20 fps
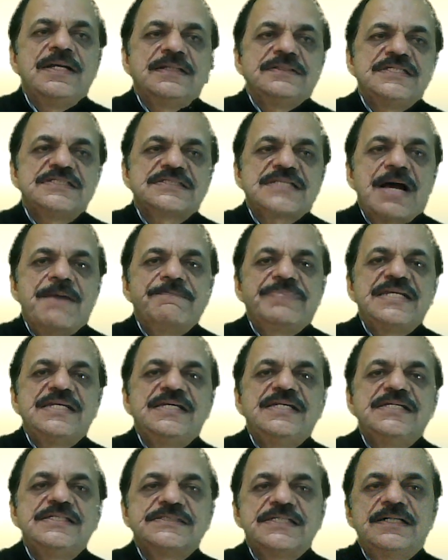this
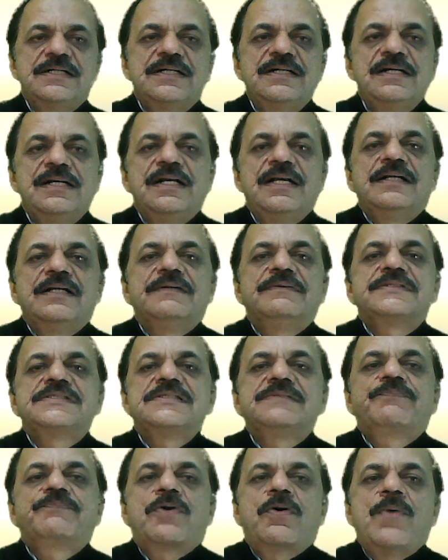company is
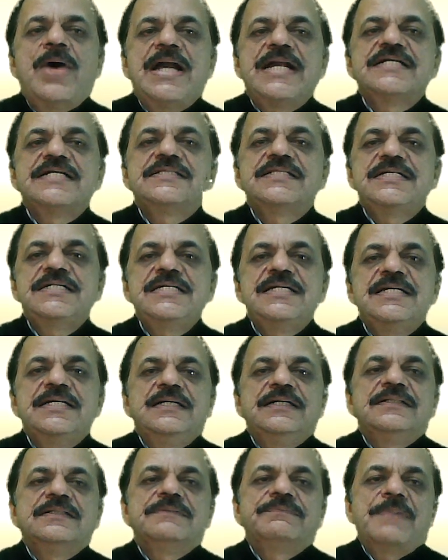providing
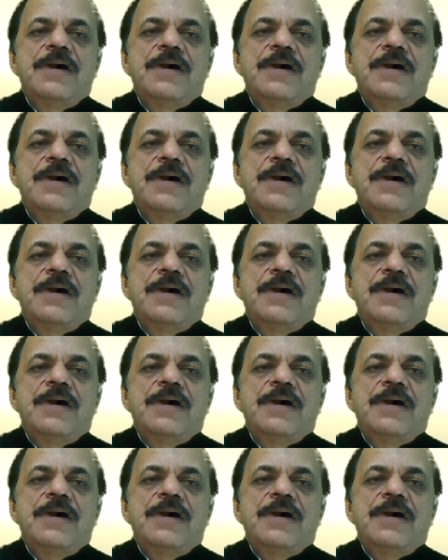the